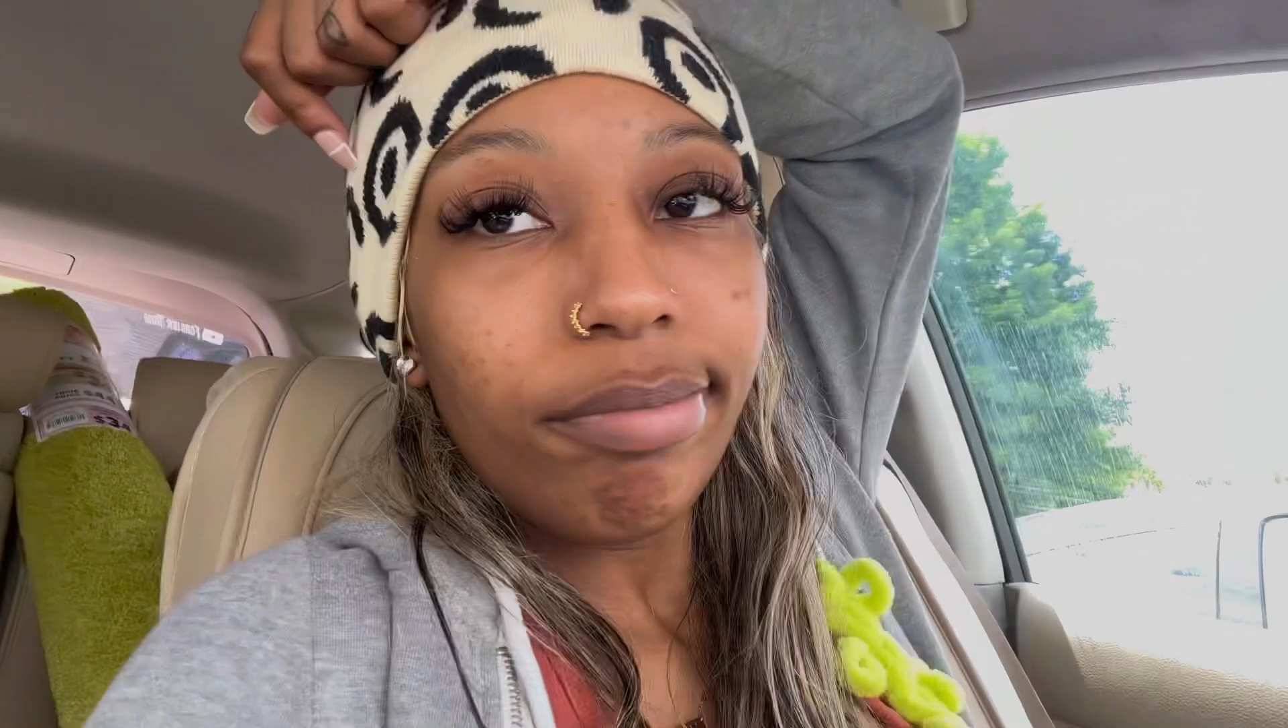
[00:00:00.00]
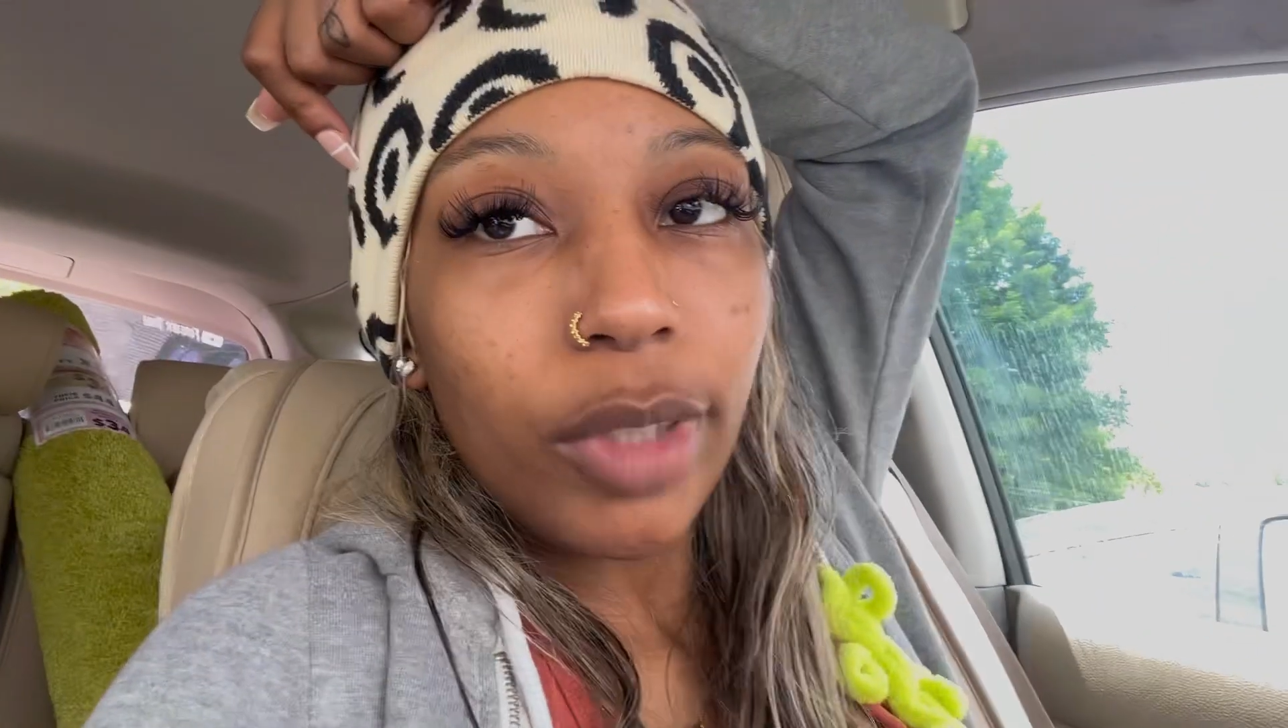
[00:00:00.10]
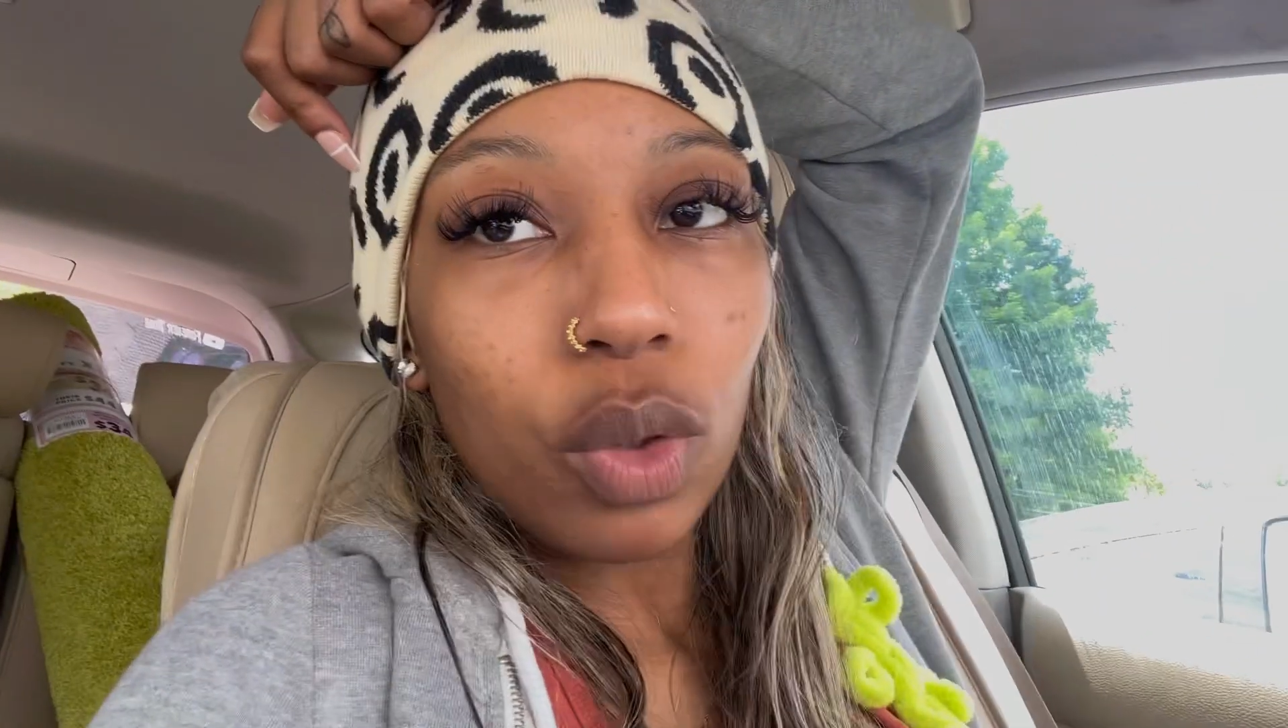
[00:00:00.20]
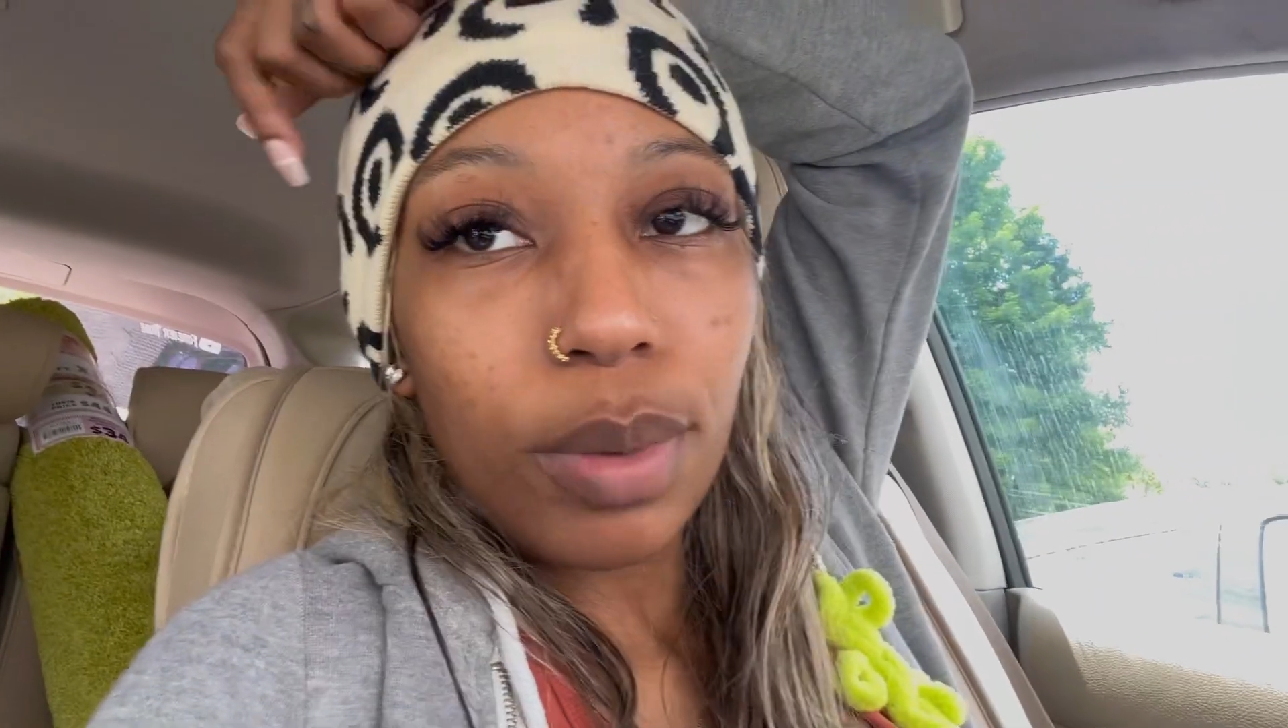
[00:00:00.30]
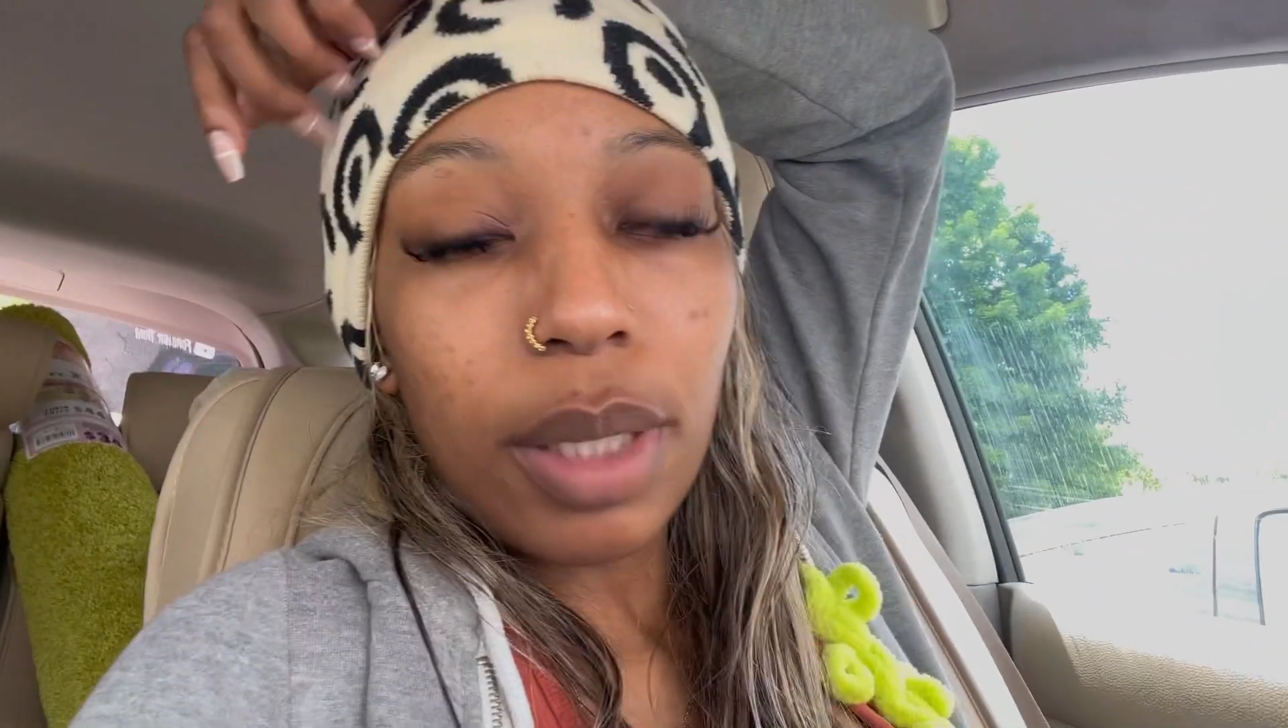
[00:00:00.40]

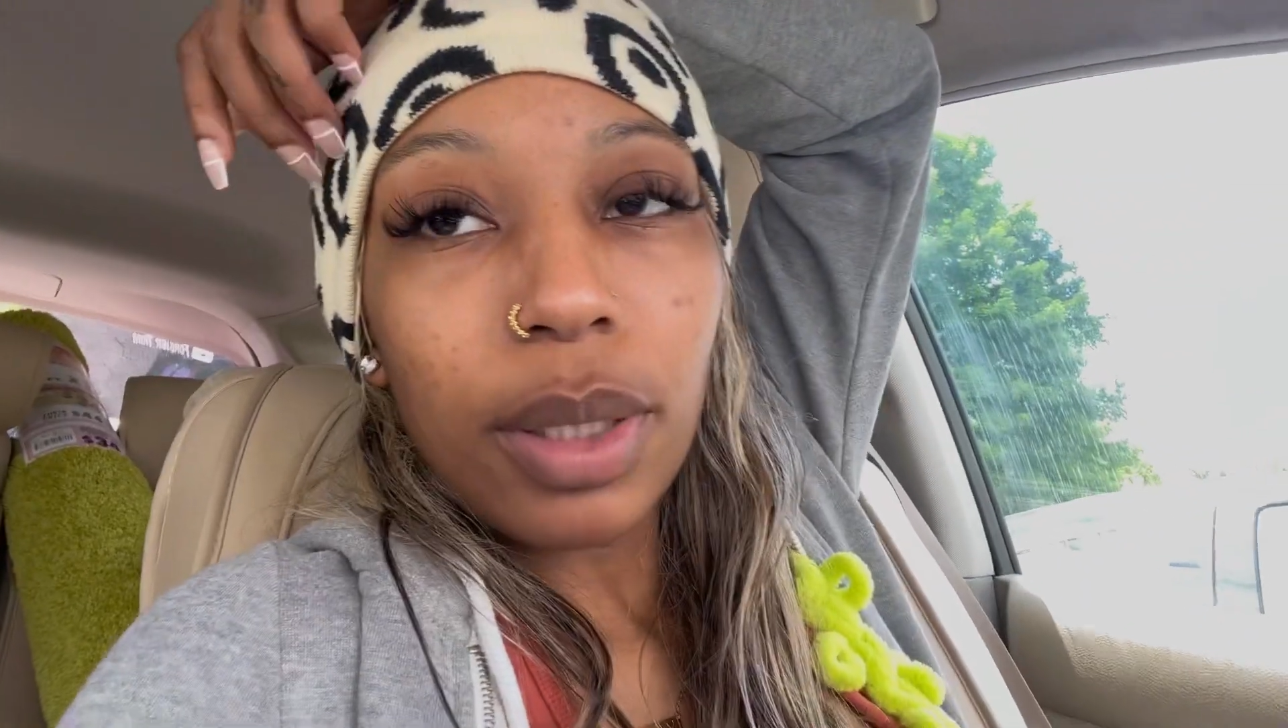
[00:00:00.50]
who's about to be